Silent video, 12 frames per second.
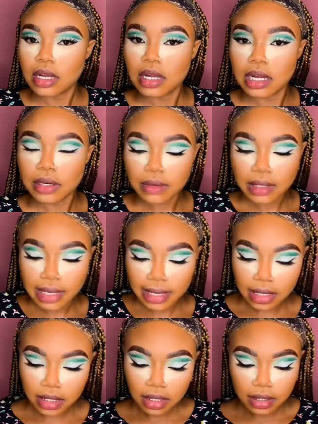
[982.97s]
I don't
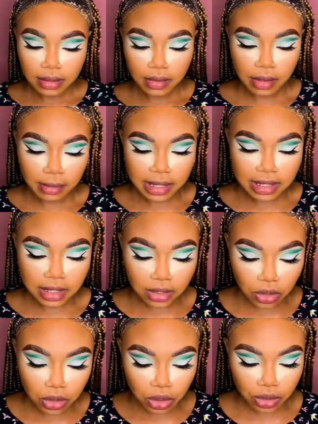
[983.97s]
like when my
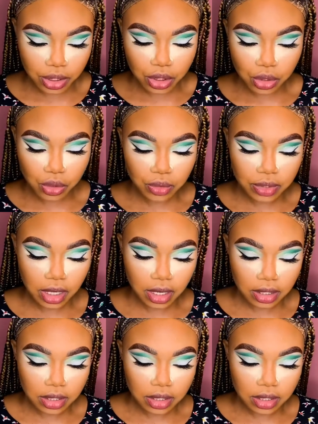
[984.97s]
contour is too dark,